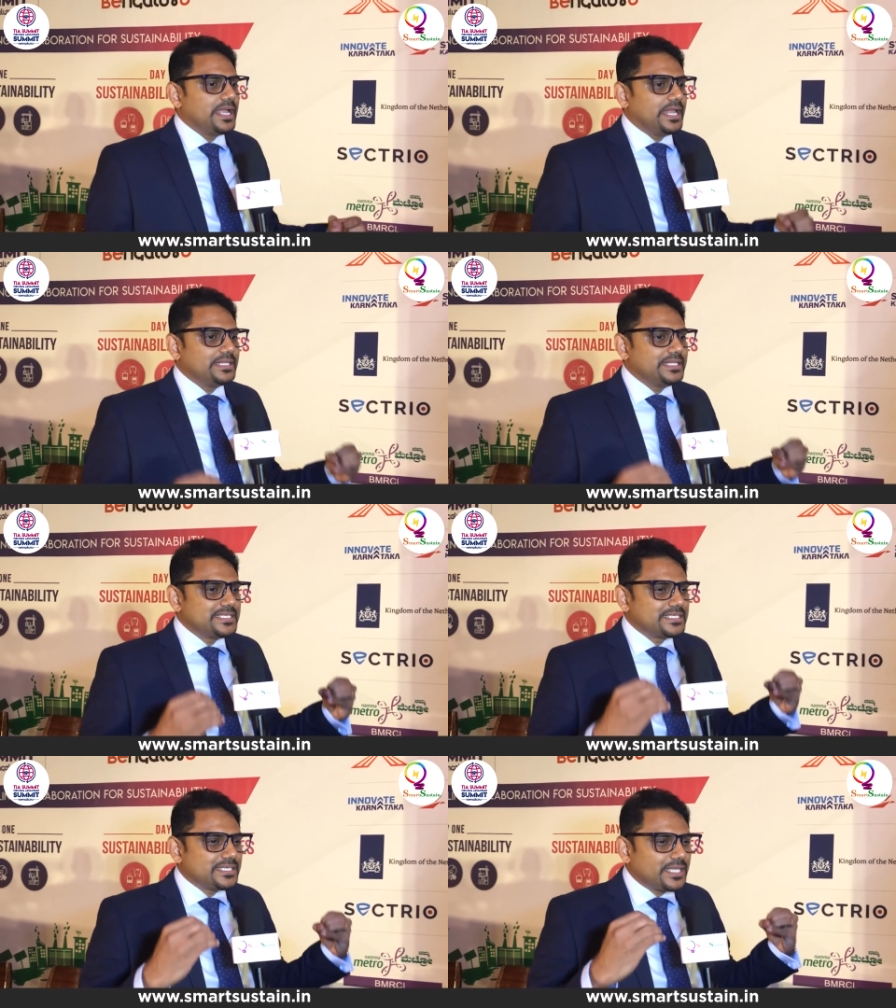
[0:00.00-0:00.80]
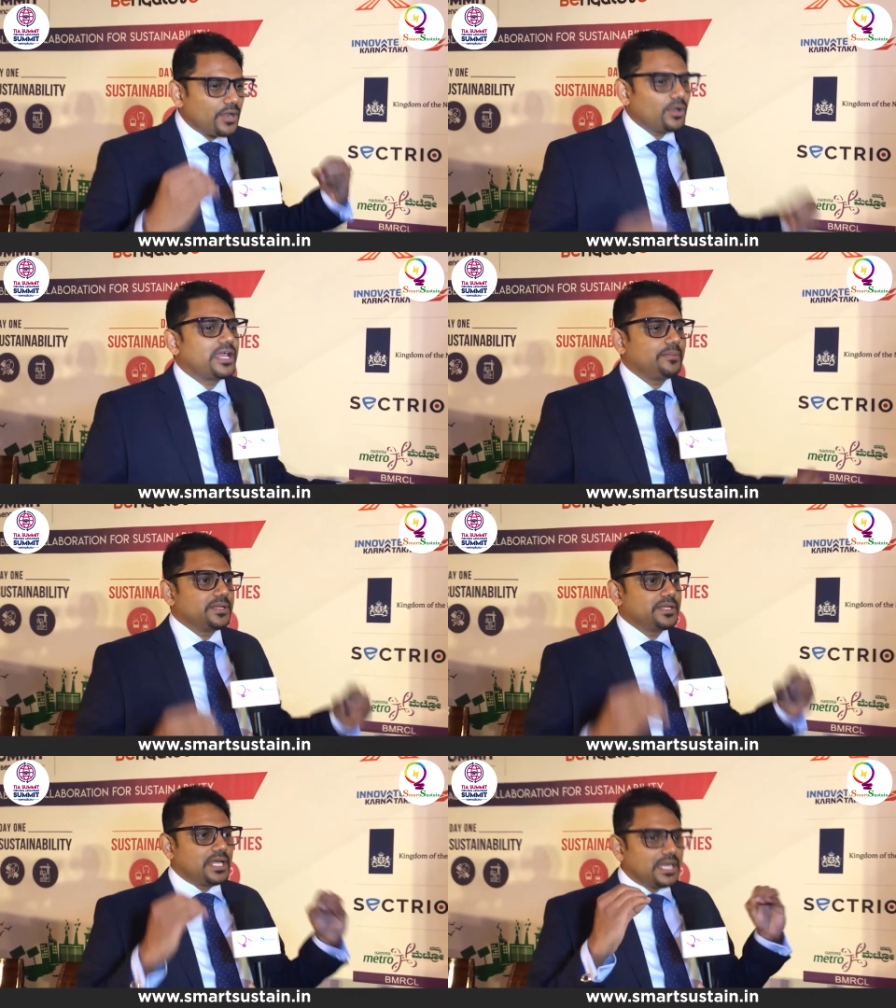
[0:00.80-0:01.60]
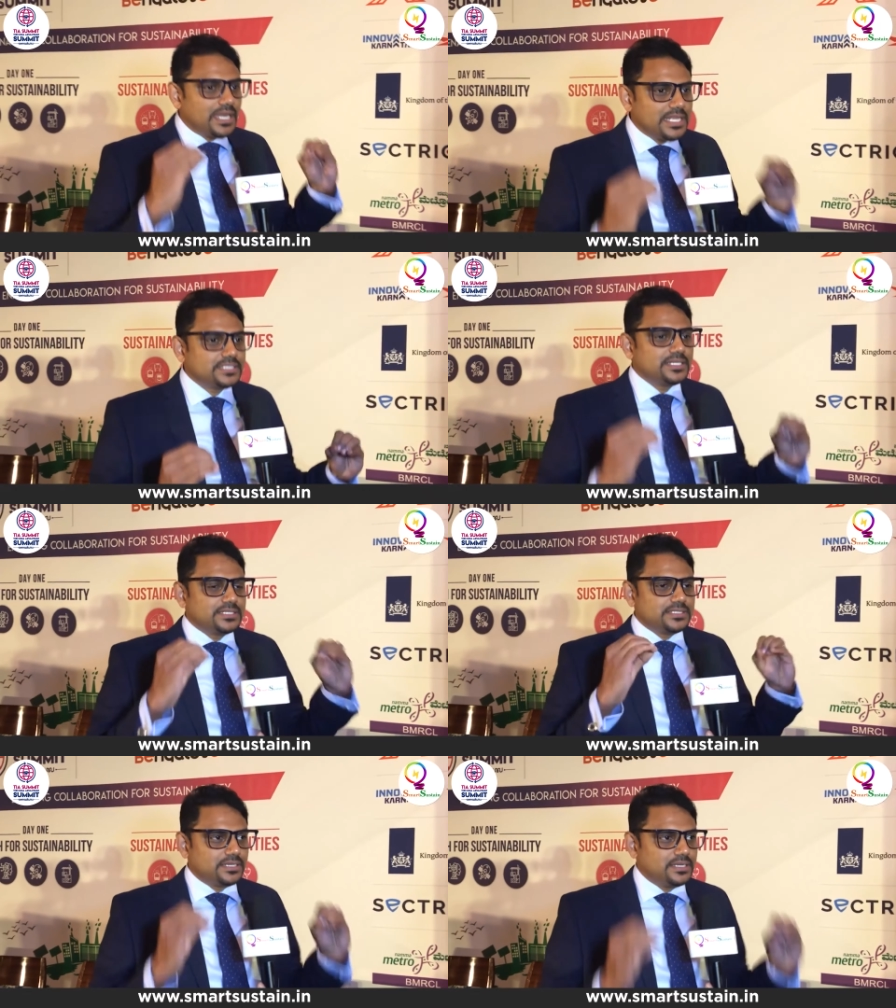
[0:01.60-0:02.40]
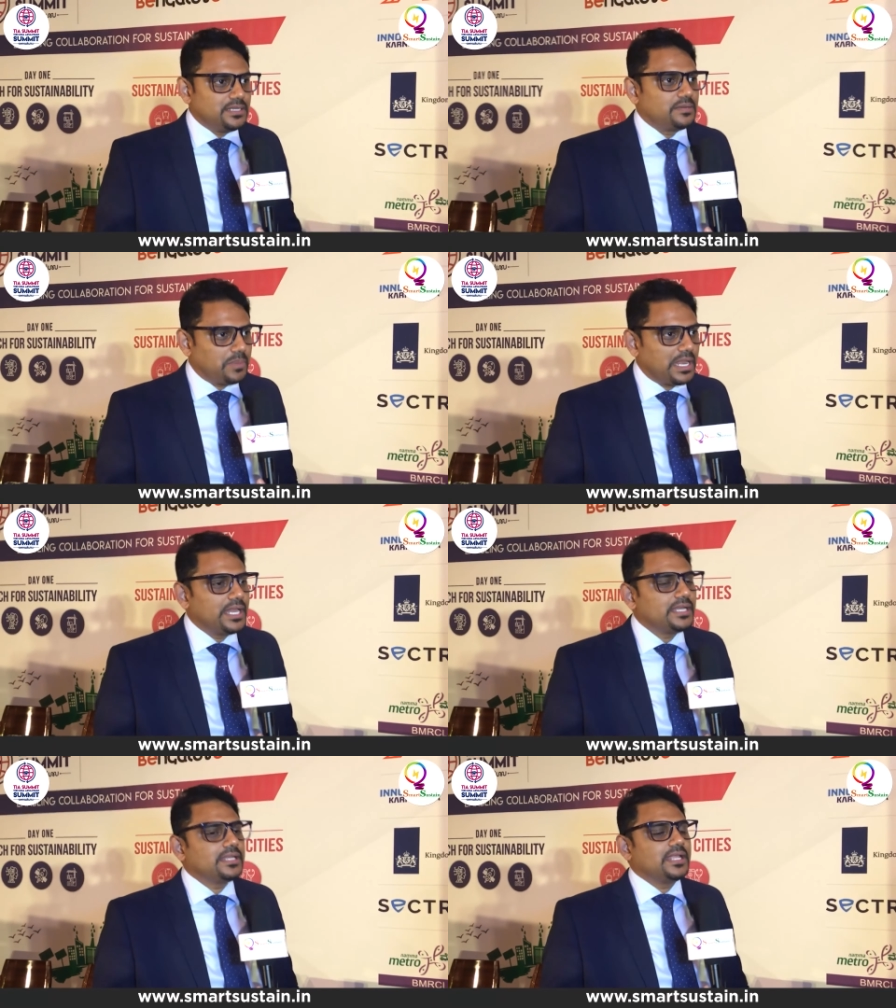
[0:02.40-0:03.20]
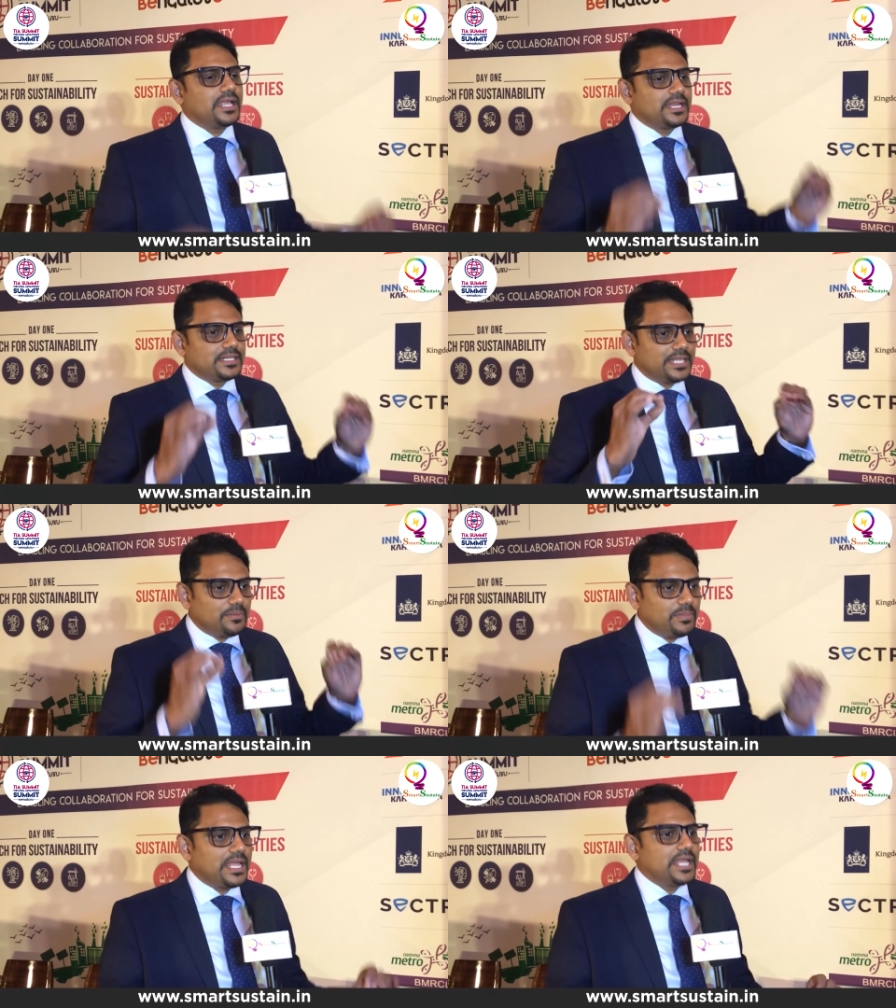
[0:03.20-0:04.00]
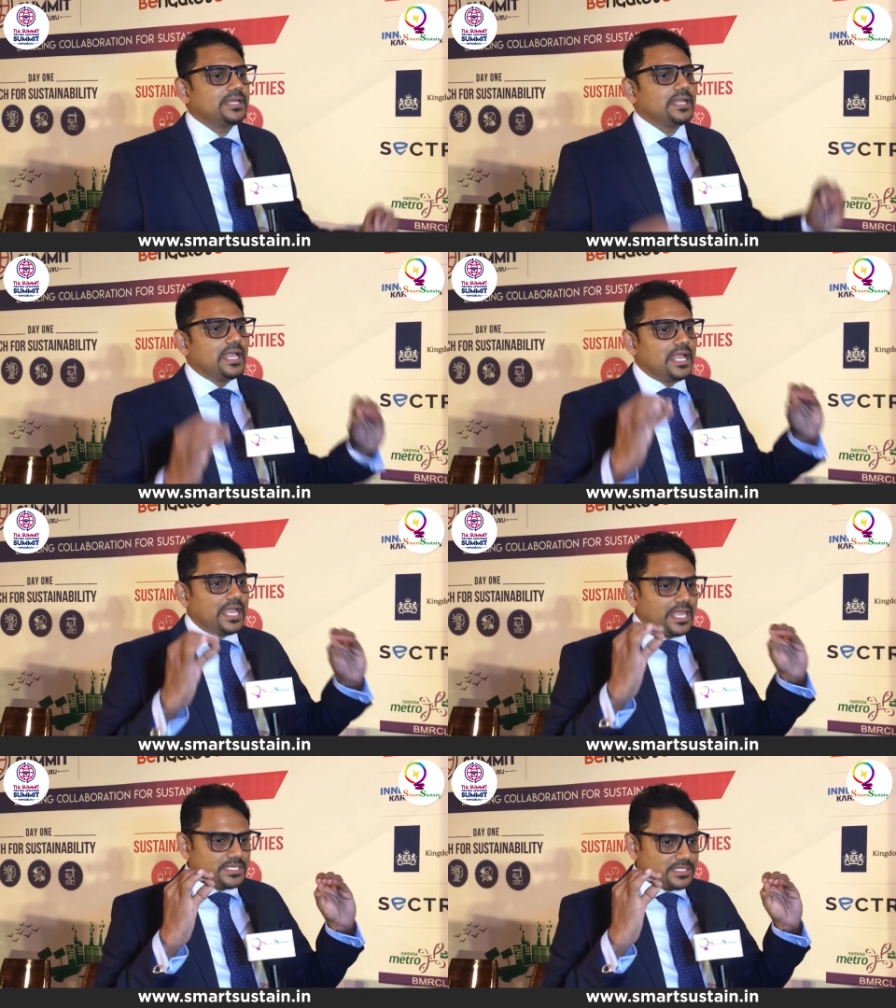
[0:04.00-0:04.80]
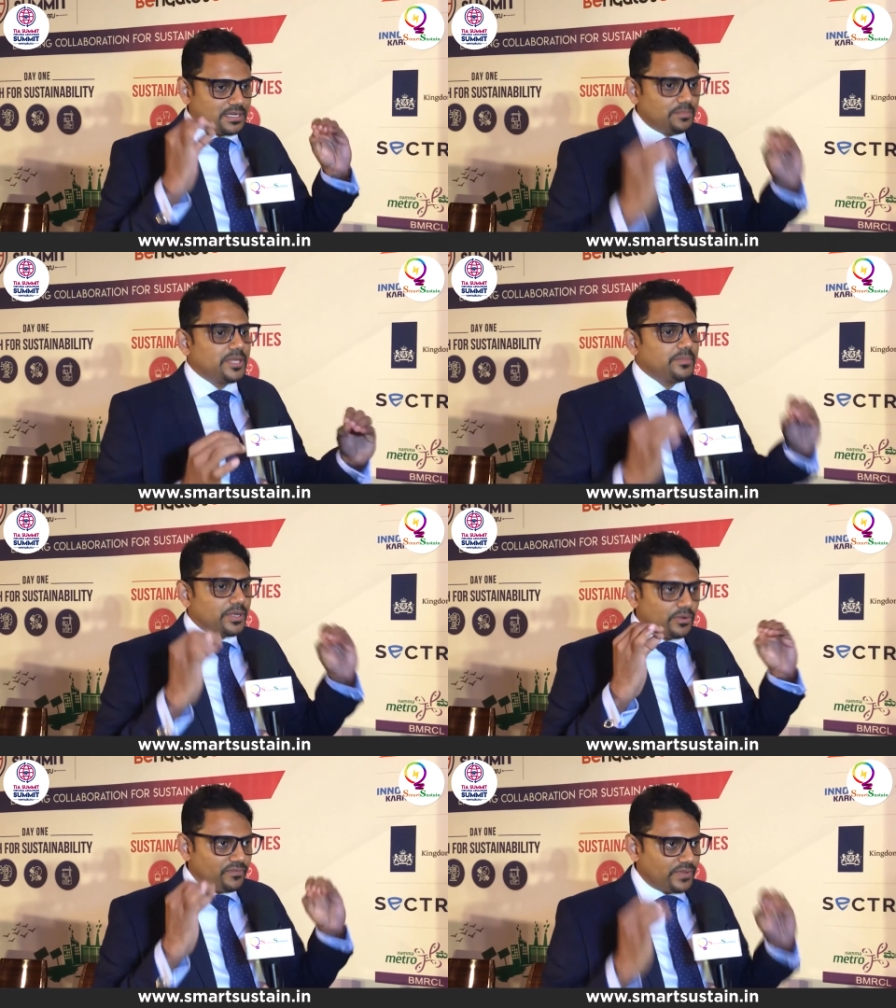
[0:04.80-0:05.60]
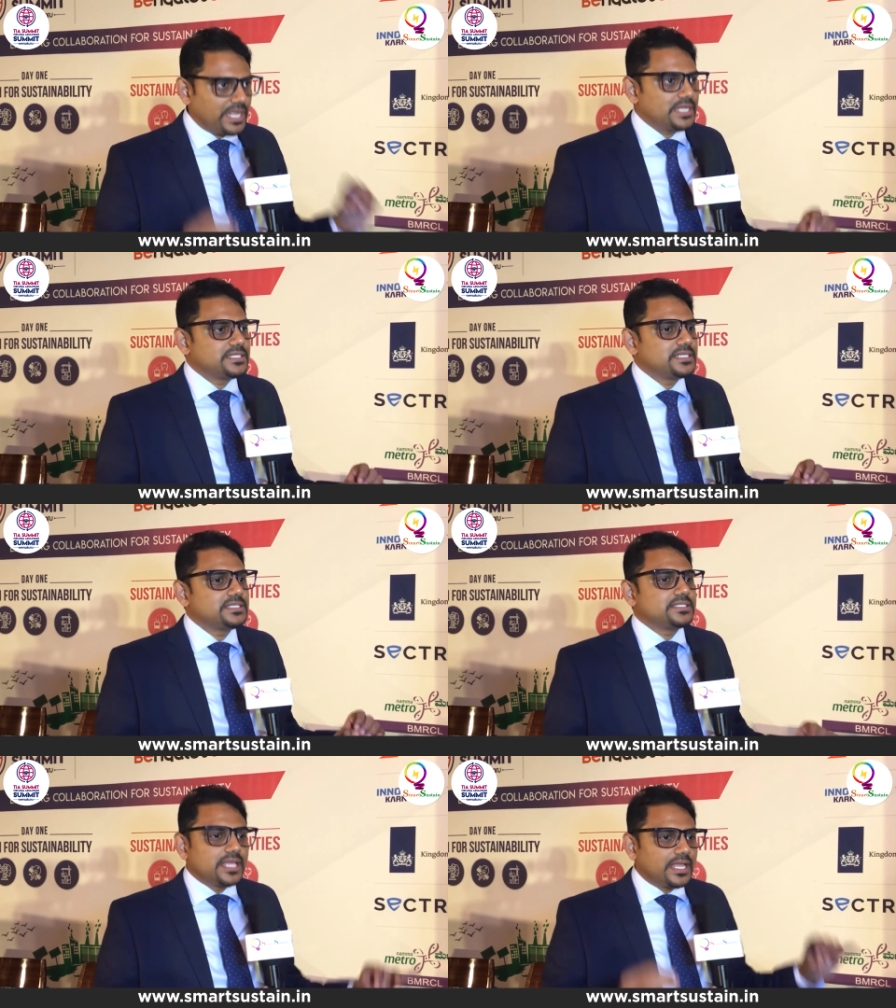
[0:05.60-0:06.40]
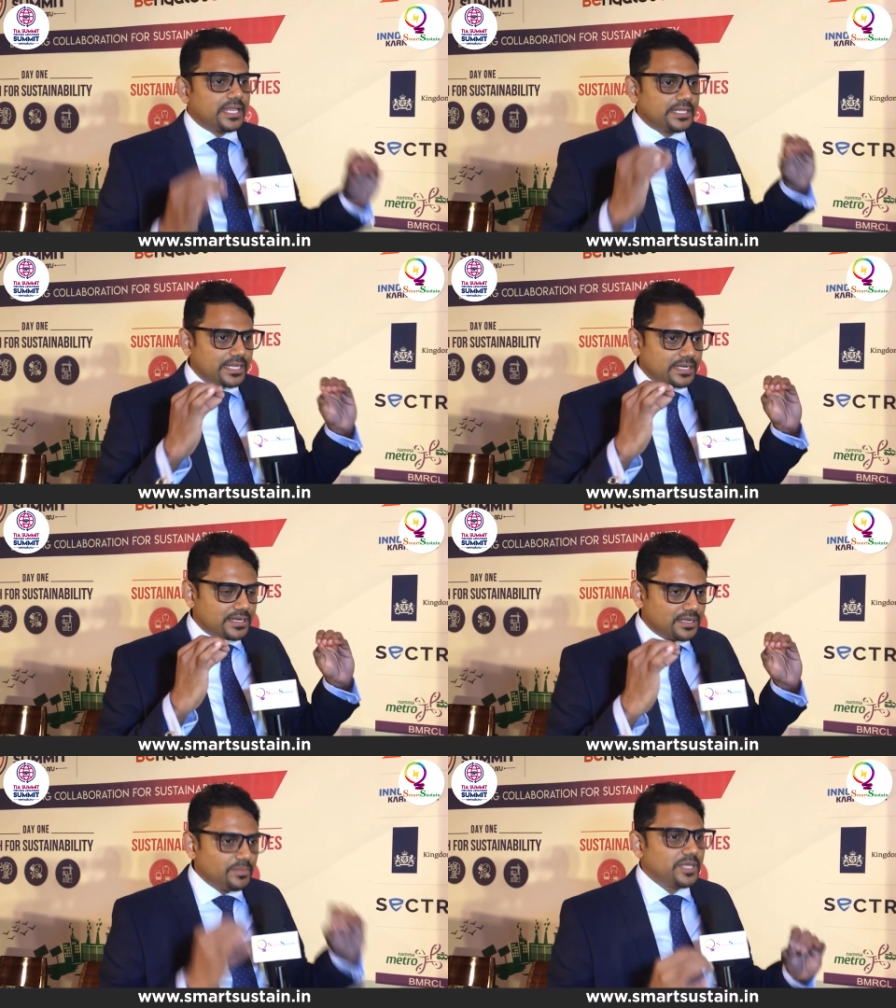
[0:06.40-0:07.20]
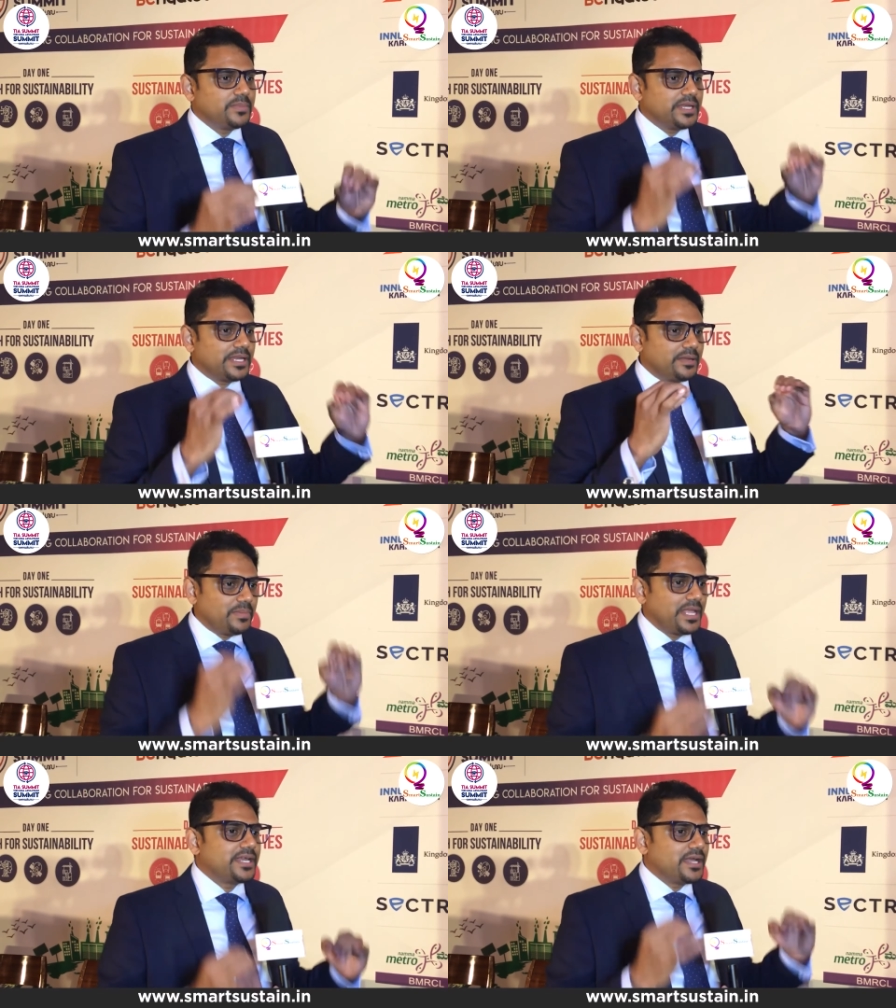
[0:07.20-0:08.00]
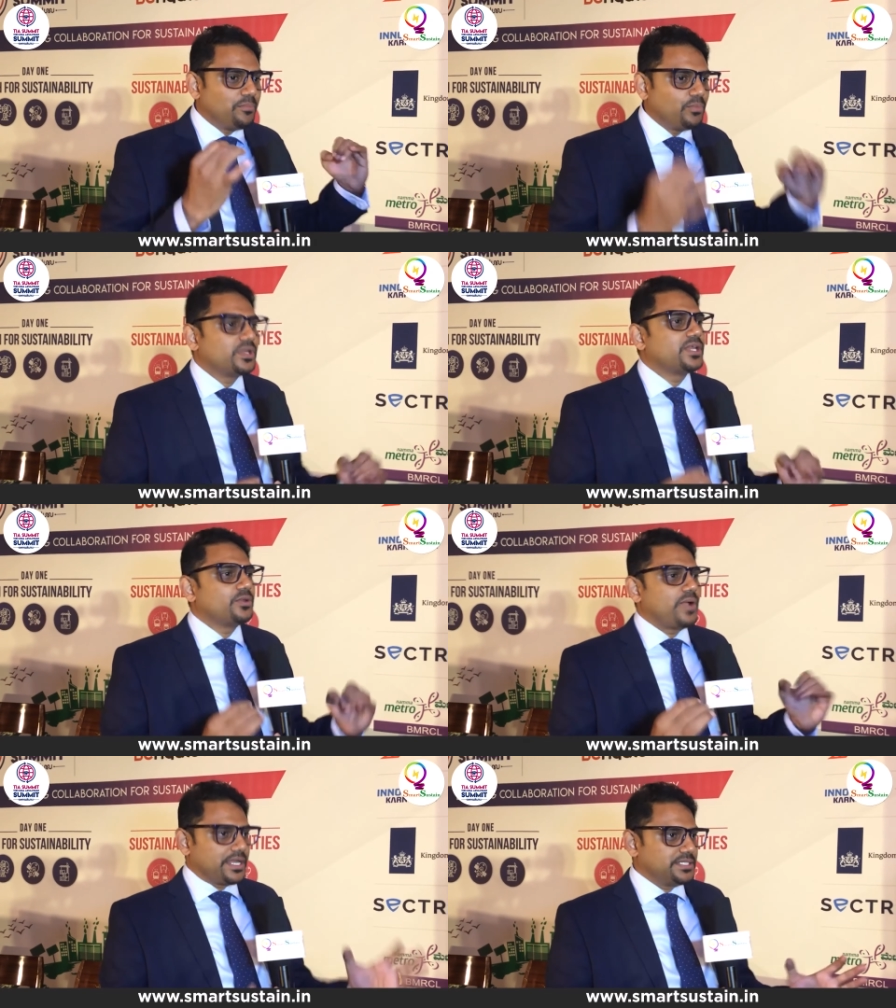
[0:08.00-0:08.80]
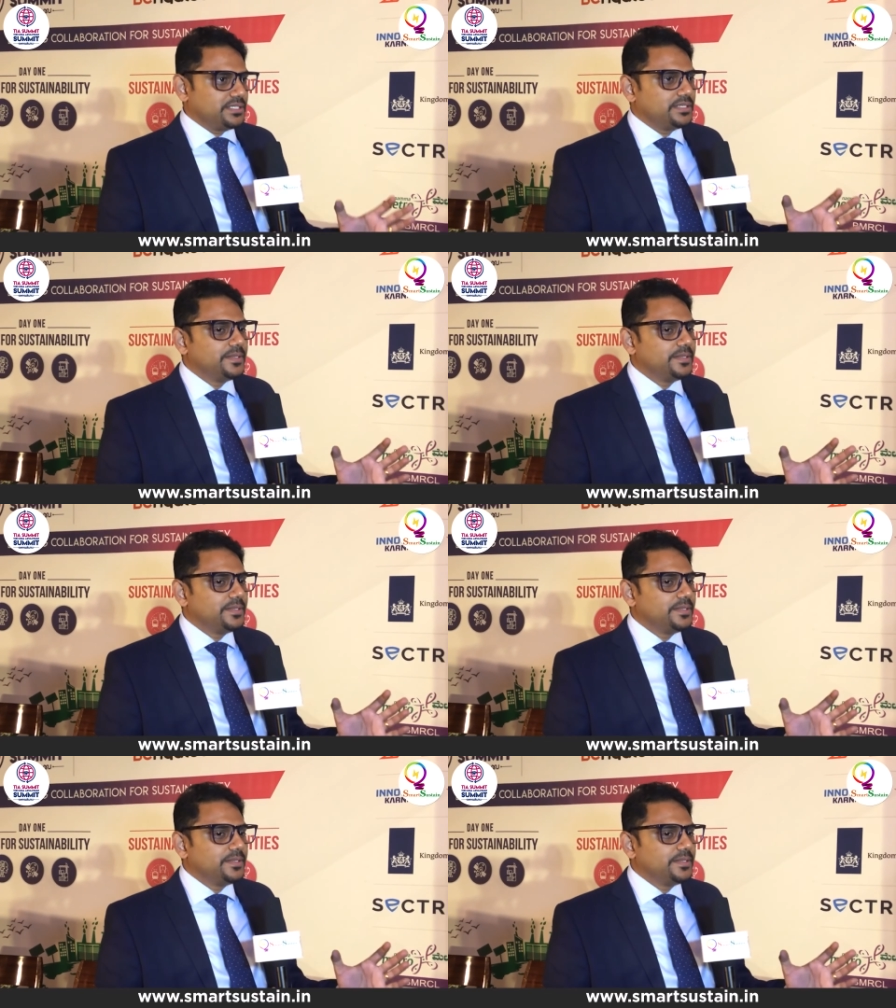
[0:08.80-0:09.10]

And this cannot happen unless there is a clear plan, and that plan has commitment of finances, and that commitment and plan are put into action.